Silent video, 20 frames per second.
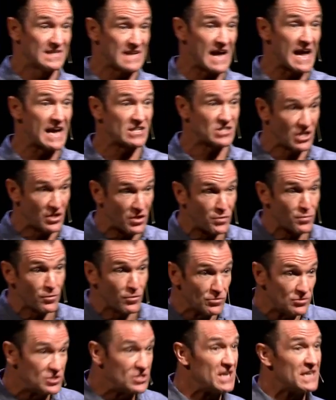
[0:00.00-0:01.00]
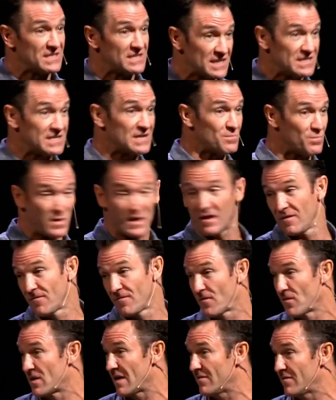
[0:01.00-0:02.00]
is actually through Jesus and being
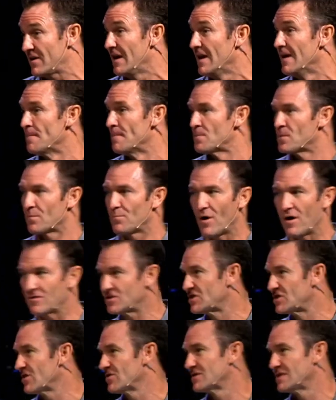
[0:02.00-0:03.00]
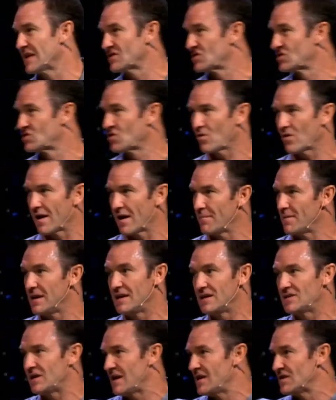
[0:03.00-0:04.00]
forgiven. Paul shares that story. I mean,
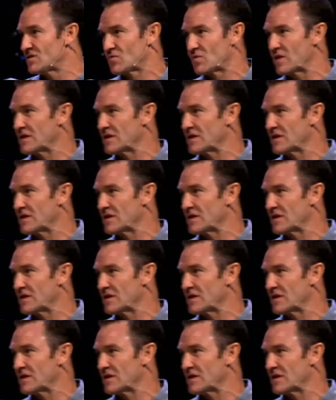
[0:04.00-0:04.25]
he's